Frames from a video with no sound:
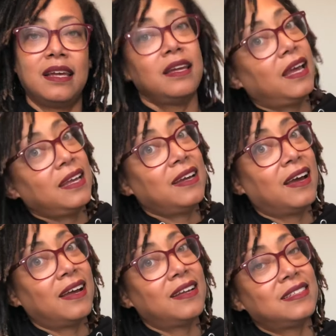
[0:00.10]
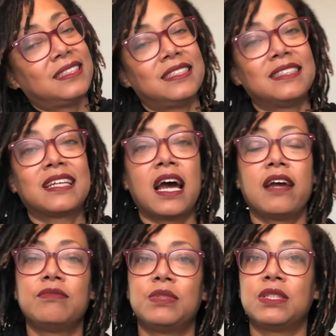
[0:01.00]
Hey guys, this is Kai
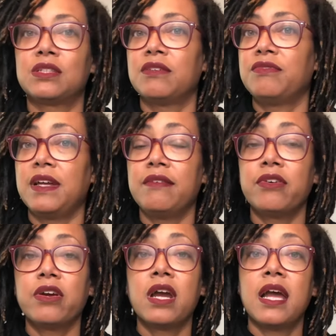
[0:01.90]
from Jessica Flavor,